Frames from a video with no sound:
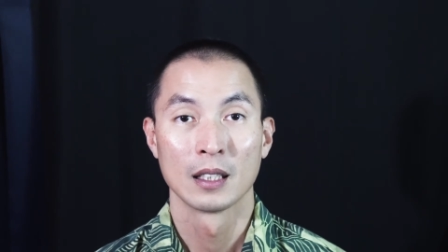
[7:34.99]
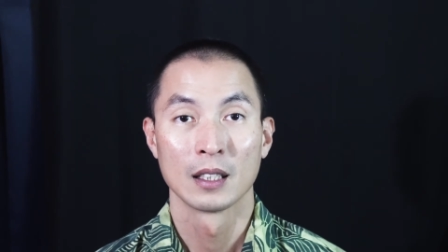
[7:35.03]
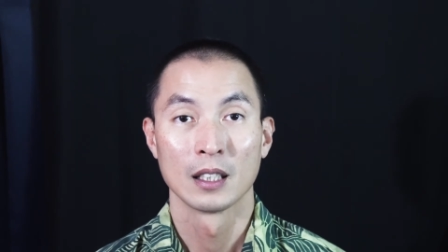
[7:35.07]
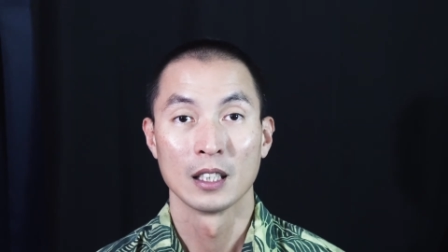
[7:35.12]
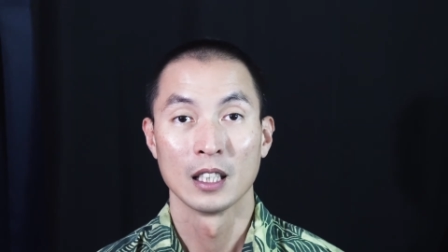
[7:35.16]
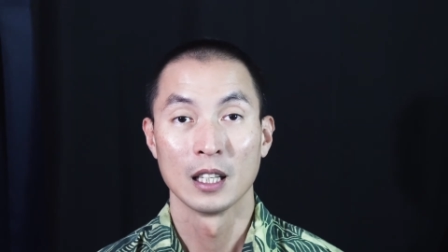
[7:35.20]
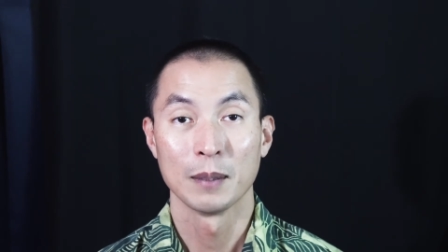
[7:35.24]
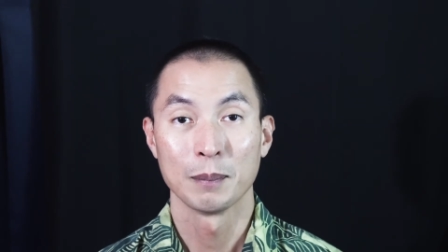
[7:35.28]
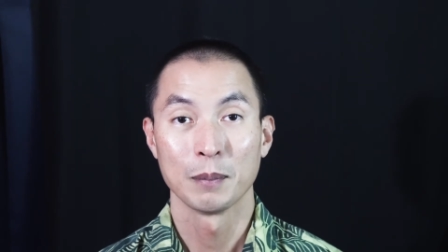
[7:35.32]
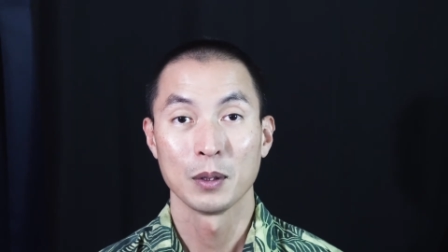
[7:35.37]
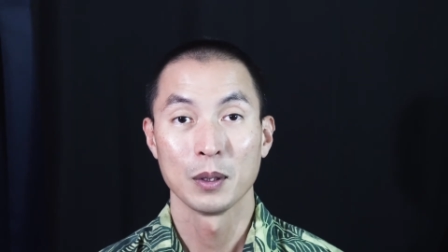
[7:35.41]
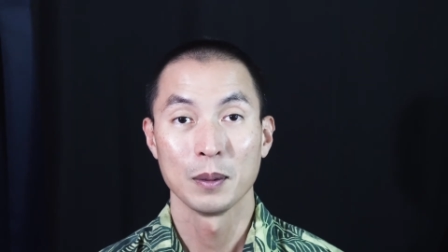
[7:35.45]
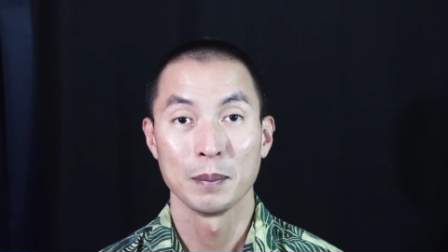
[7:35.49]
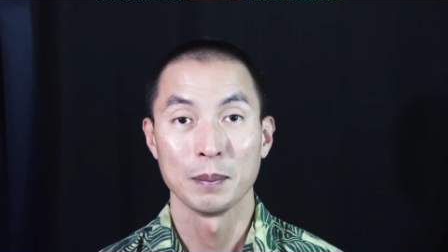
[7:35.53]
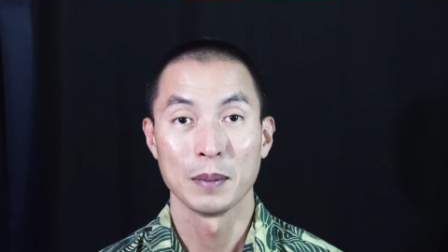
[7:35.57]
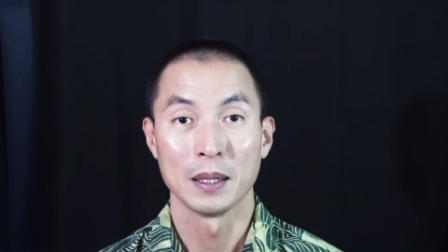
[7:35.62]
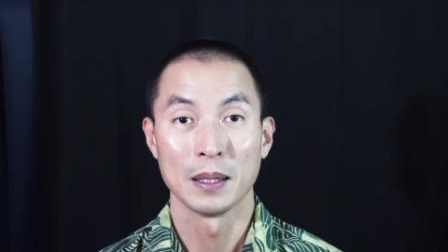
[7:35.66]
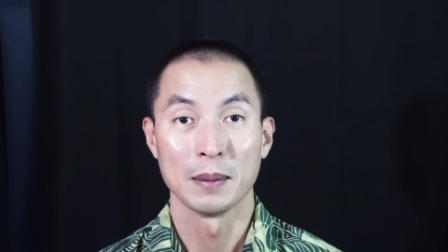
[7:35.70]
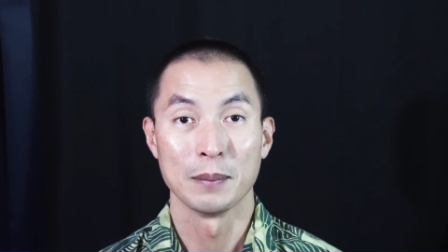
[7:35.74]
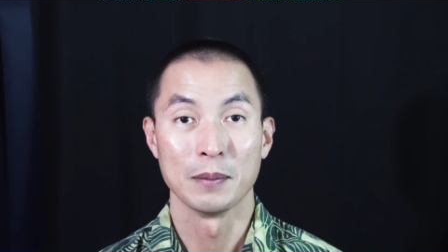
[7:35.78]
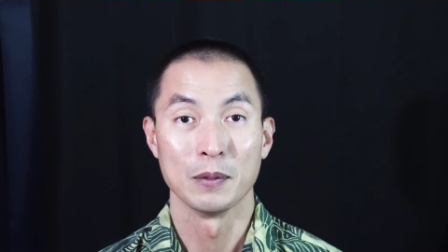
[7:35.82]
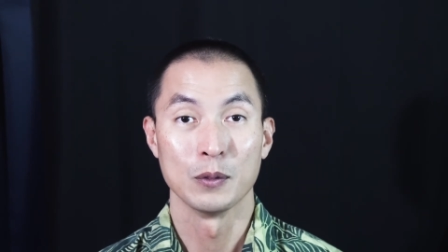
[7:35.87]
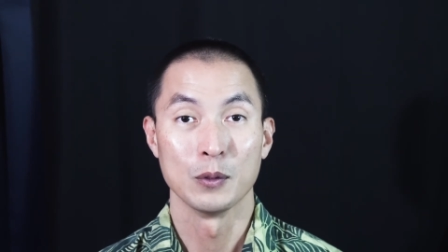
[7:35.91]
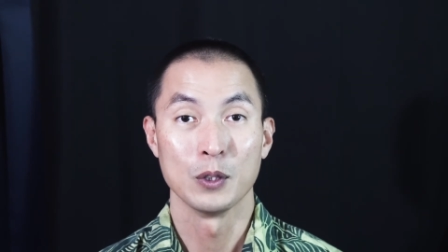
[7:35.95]
The number
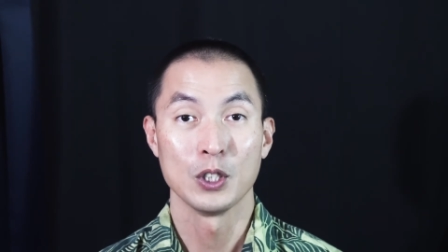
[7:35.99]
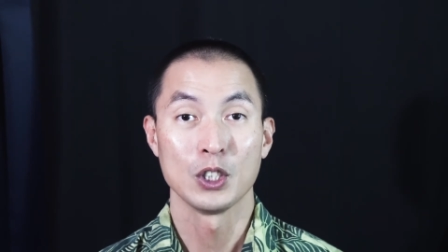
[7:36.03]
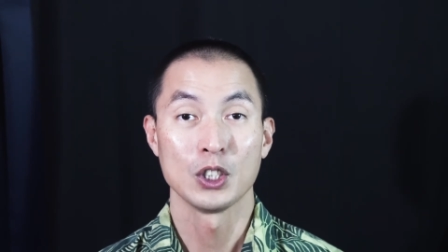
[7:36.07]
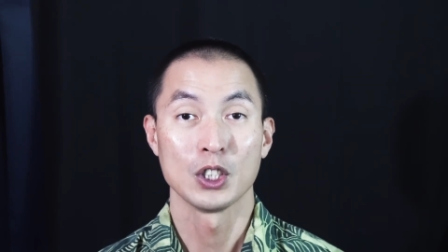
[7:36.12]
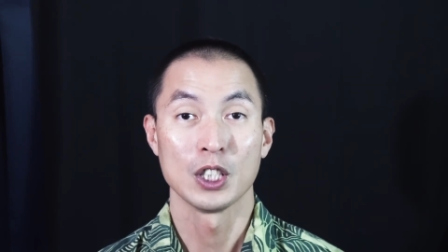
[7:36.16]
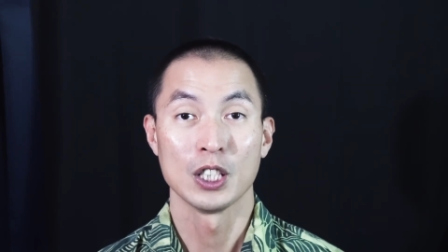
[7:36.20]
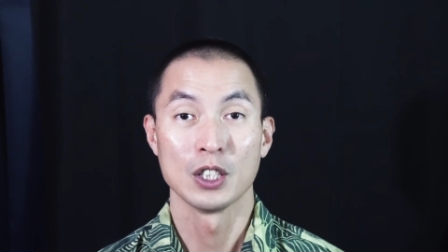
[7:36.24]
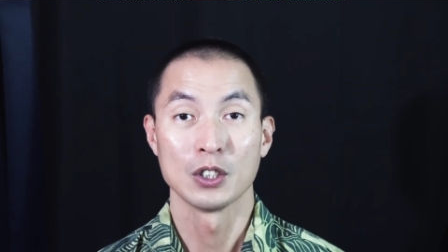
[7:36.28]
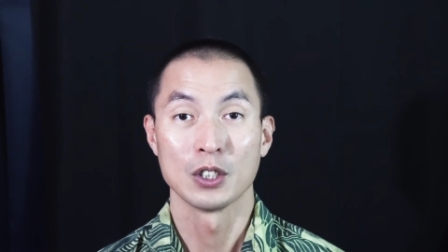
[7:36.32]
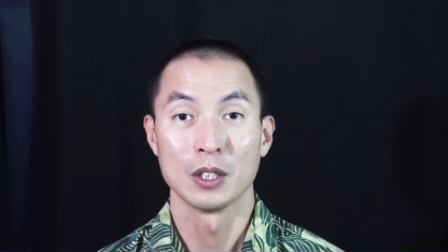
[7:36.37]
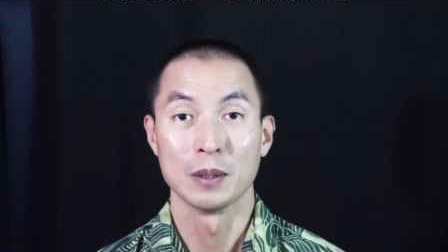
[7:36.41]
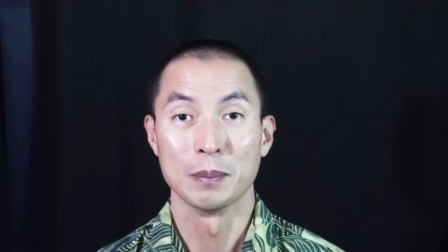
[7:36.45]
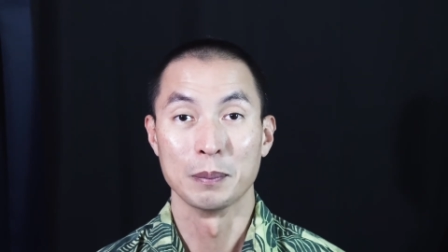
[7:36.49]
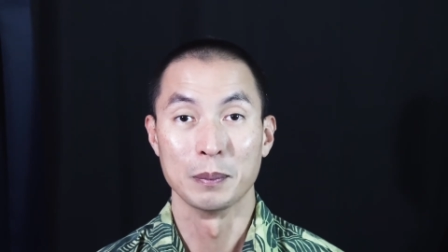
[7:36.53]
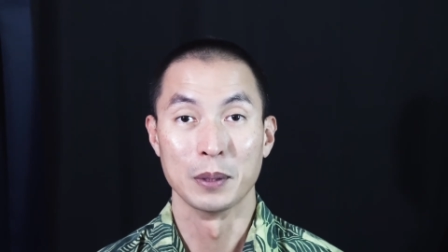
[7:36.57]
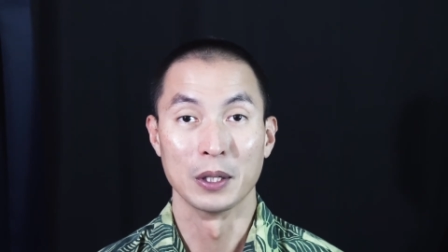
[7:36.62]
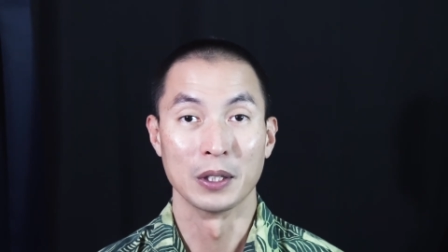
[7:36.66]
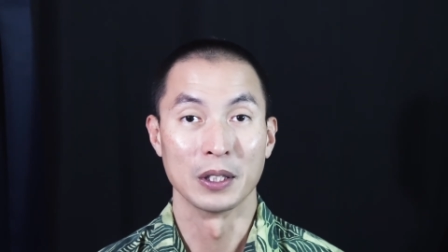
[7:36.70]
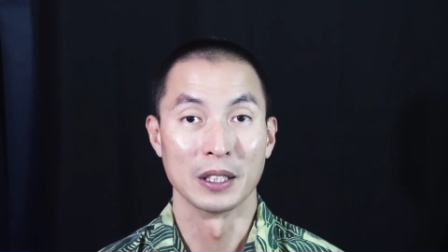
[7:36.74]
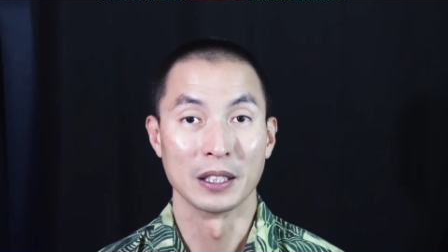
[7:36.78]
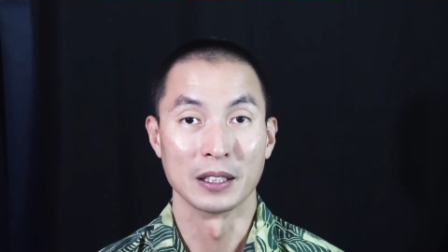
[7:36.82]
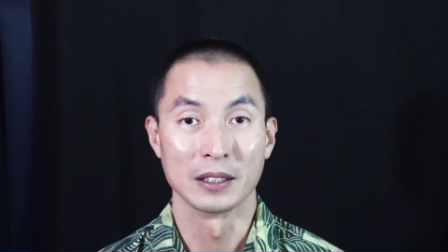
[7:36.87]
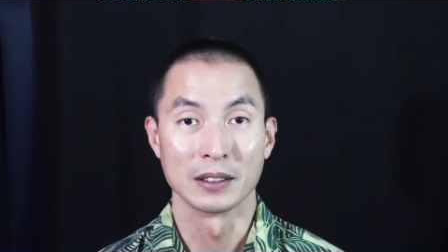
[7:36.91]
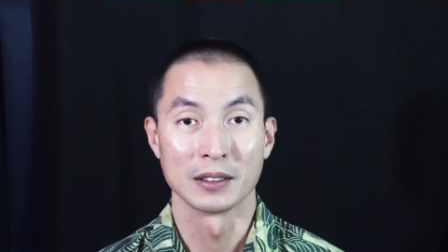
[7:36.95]
may reach into the
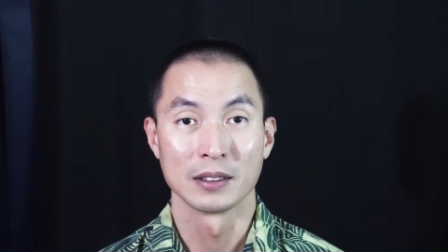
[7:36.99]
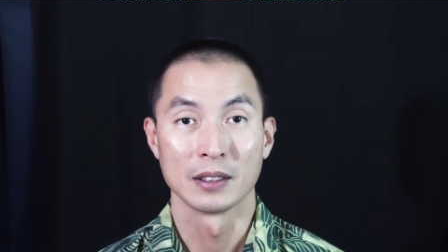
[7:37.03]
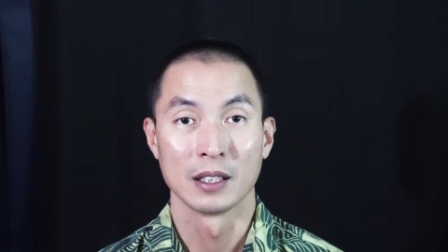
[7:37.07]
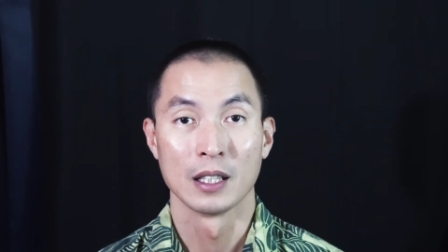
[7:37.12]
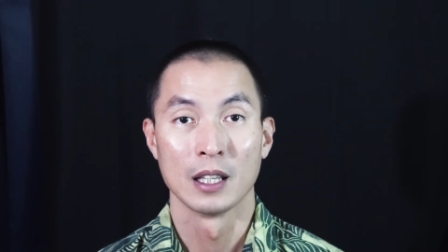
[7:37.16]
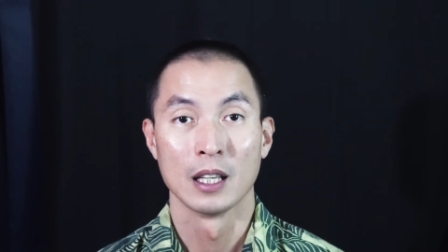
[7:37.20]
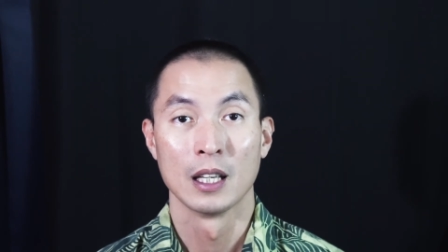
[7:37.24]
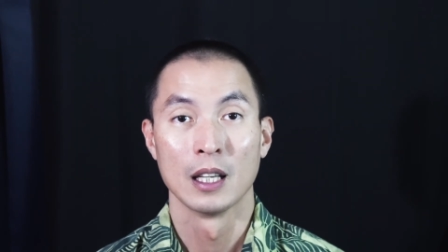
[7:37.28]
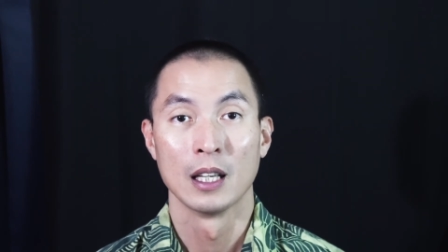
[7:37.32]
millions.